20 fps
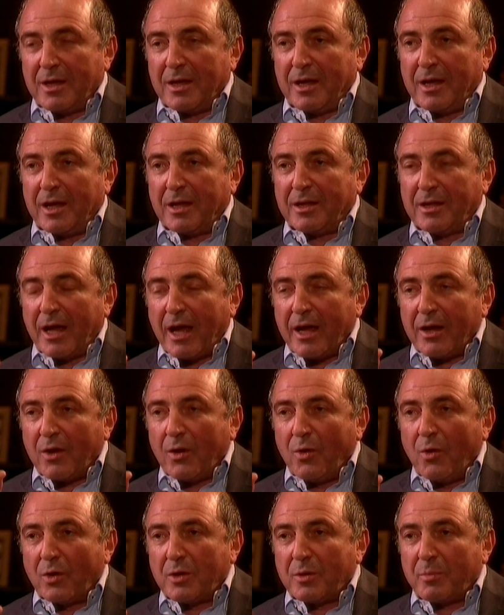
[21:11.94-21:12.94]
And I
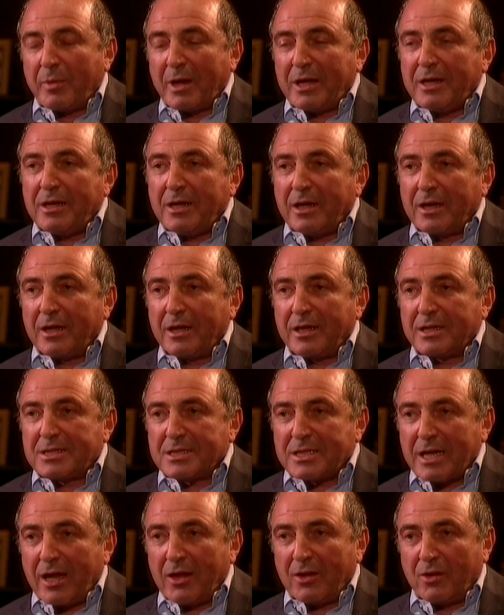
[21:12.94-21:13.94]
got political
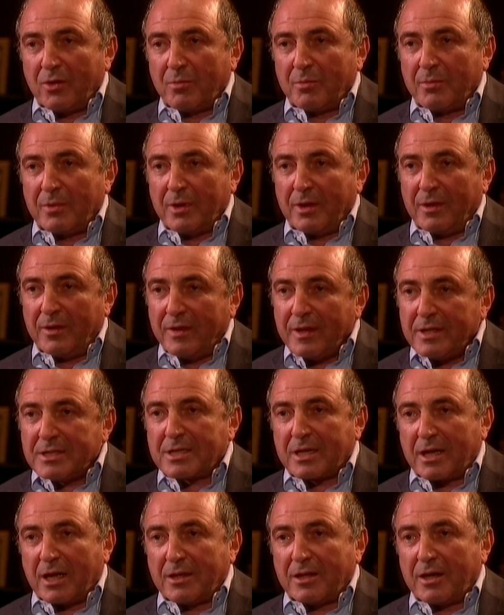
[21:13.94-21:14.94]
asylum in this
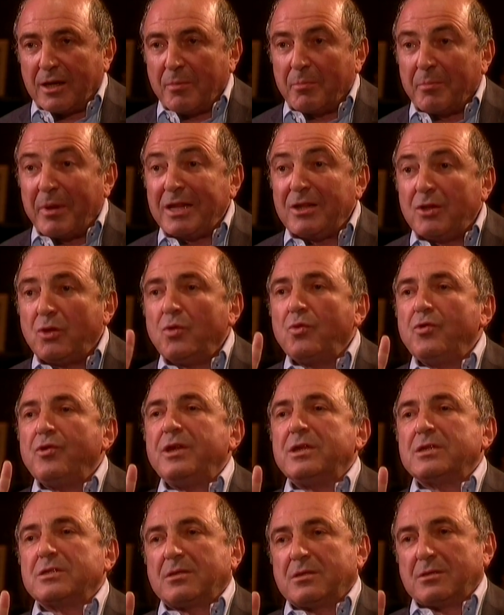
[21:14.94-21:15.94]
country by two
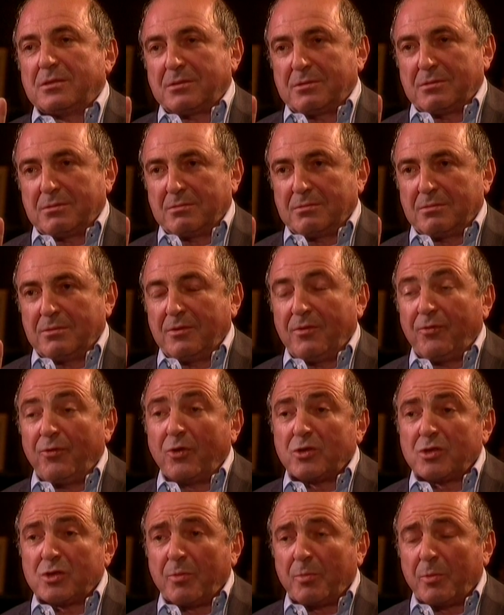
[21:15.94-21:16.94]
reasons.
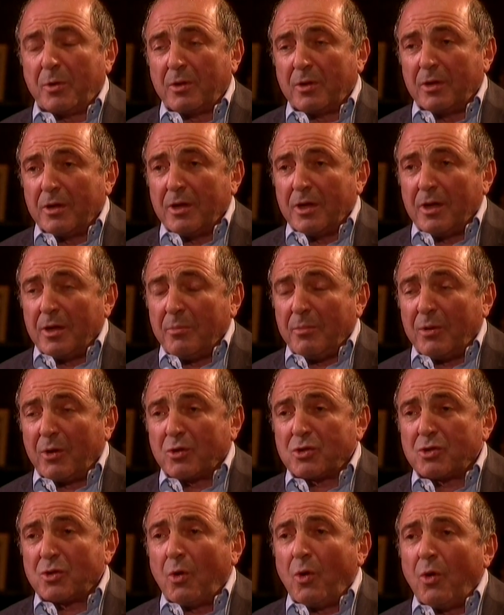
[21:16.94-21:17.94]
First of all,
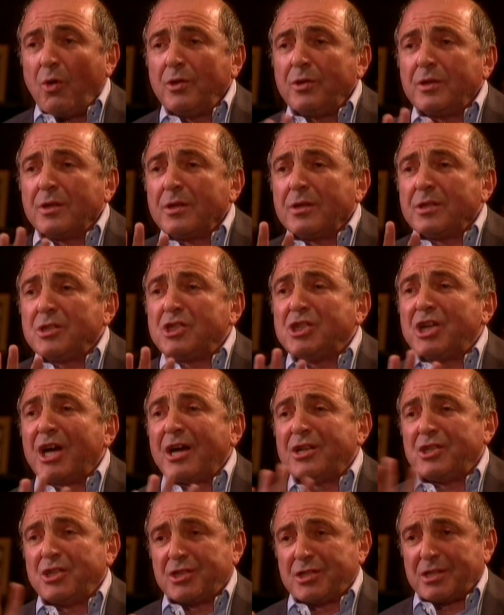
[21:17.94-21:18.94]
because all
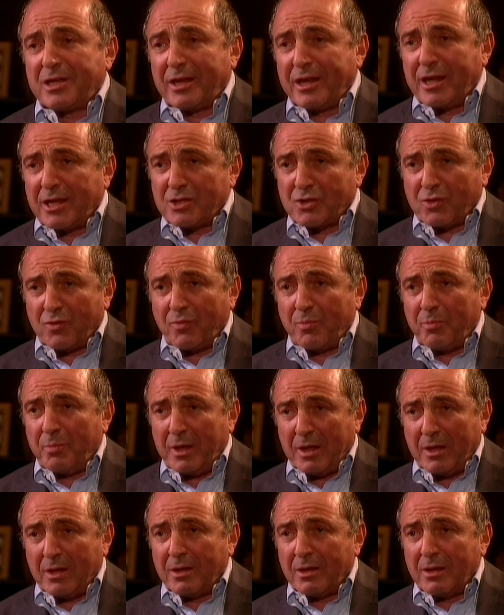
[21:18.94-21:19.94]
charges against of
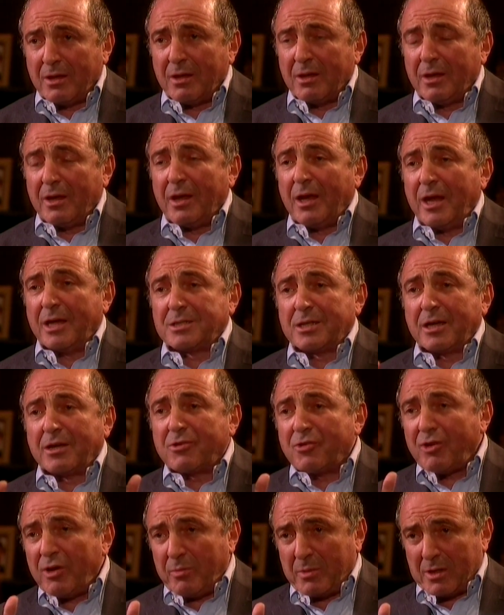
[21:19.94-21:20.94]
me as a
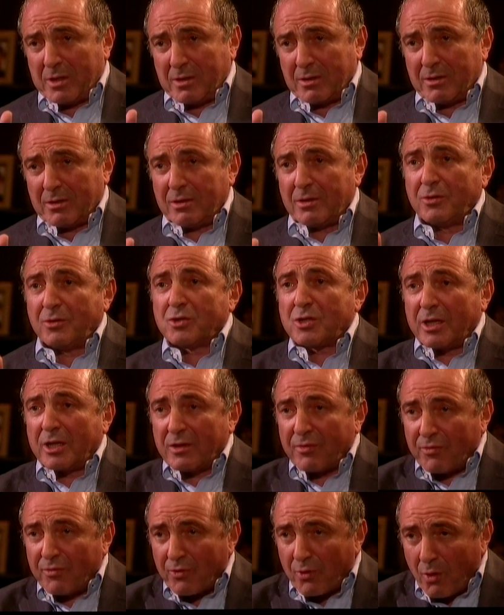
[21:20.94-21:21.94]
criminal, you said
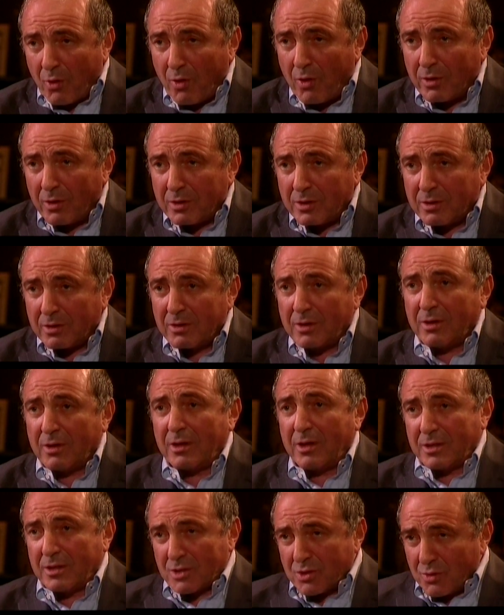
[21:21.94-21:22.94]
fraud
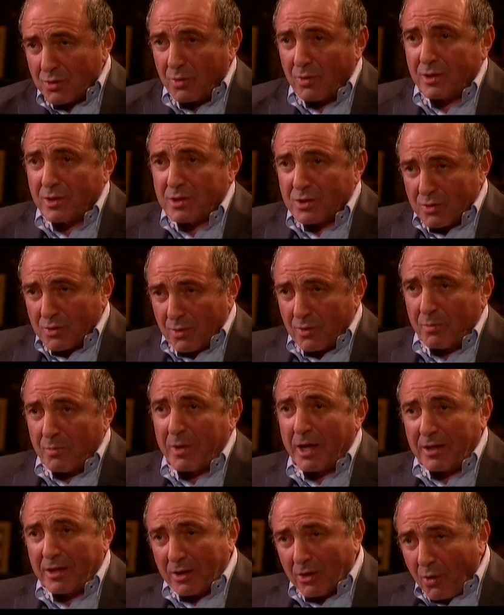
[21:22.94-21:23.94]
and so and so,
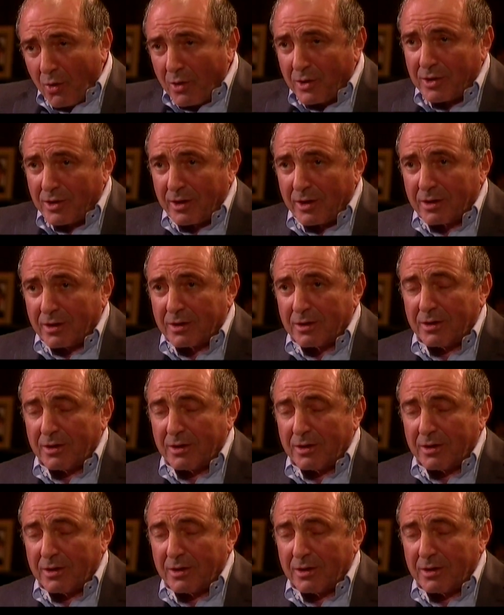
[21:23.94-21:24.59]
money laundering,